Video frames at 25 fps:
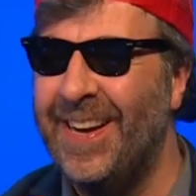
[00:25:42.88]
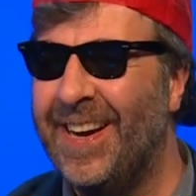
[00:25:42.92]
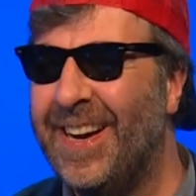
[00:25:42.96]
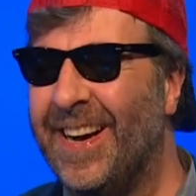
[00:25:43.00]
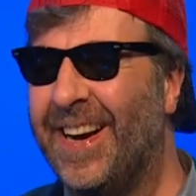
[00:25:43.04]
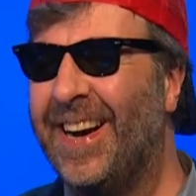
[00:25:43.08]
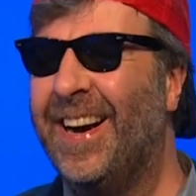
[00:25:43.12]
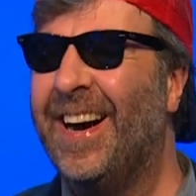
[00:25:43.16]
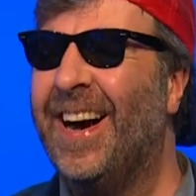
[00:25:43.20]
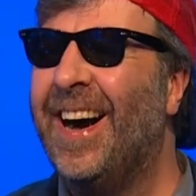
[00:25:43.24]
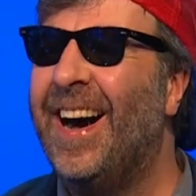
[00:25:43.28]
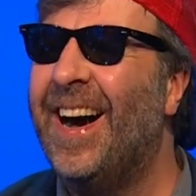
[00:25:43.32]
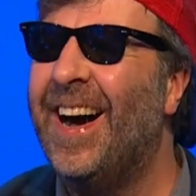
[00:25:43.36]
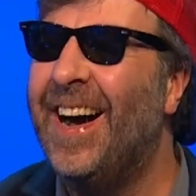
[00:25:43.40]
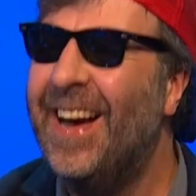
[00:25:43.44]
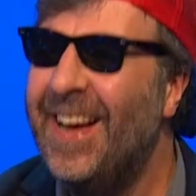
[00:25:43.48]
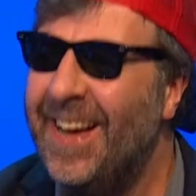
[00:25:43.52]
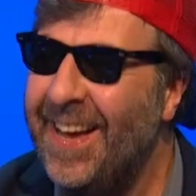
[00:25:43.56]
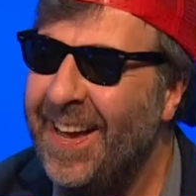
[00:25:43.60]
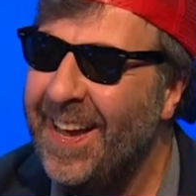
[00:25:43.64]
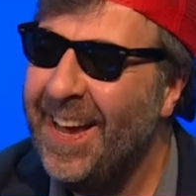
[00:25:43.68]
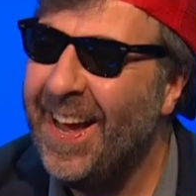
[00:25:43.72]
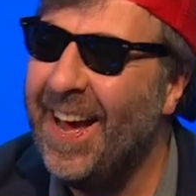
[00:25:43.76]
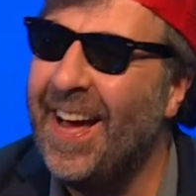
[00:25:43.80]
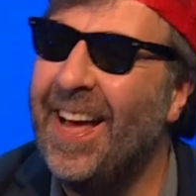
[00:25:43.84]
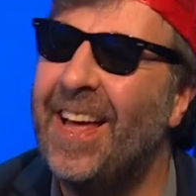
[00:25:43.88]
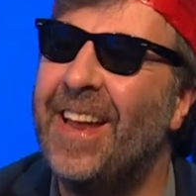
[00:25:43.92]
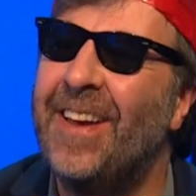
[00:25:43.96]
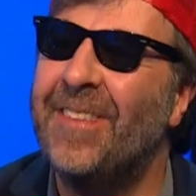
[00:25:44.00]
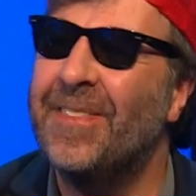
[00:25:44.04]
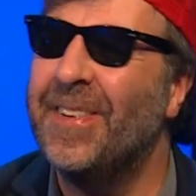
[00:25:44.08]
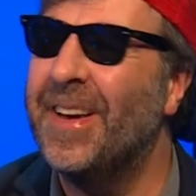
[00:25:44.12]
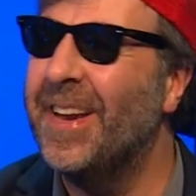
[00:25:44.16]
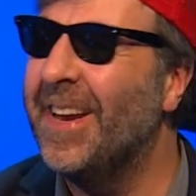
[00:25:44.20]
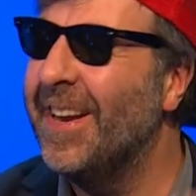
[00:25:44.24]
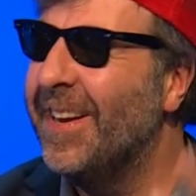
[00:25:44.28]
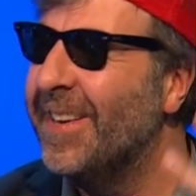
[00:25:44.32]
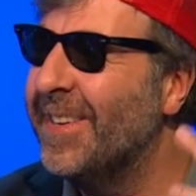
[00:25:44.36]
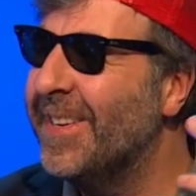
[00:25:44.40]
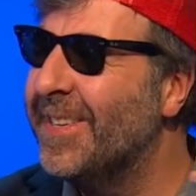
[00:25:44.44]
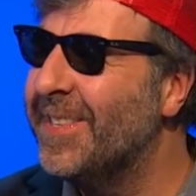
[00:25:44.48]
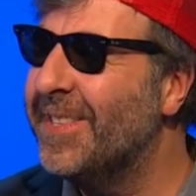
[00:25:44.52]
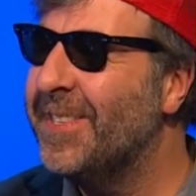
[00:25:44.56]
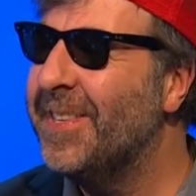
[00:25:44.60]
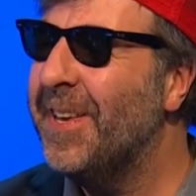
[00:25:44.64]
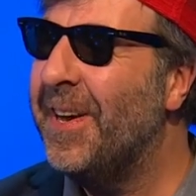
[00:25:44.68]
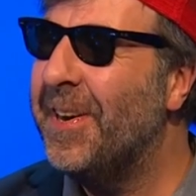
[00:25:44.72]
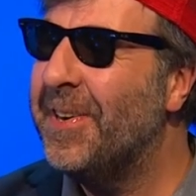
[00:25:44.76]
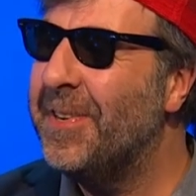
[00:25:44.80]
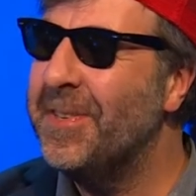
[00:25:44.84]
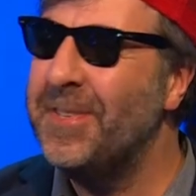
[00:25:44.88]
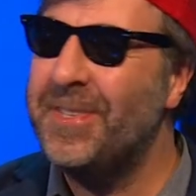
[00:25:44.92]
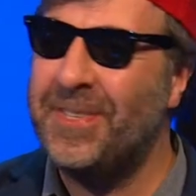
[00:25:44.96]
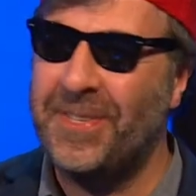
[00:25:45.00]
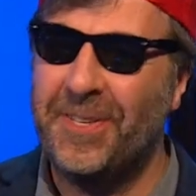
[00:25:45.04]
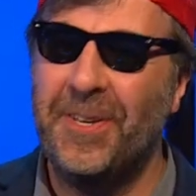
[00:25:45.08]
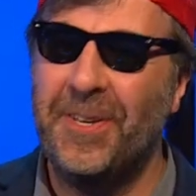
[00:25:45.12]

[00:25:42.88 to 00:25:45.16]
is for sure. And I'm going to look so yeah.